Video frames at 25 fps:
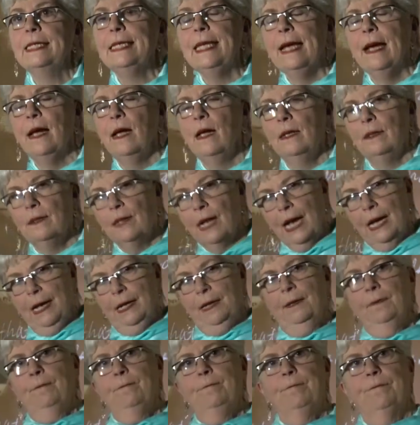Yeah,
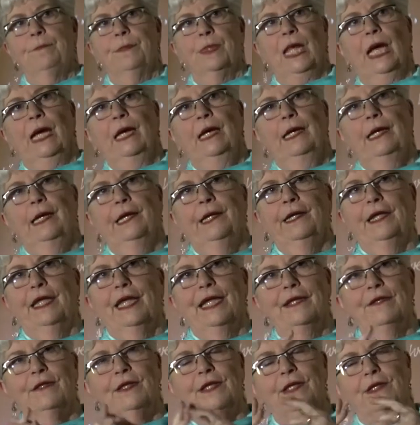um, uh,
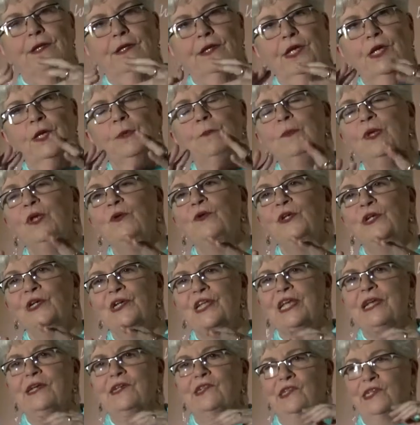
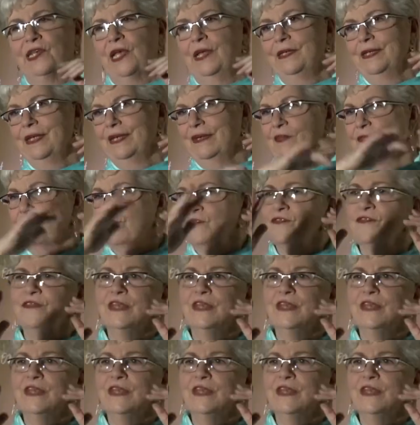community is a,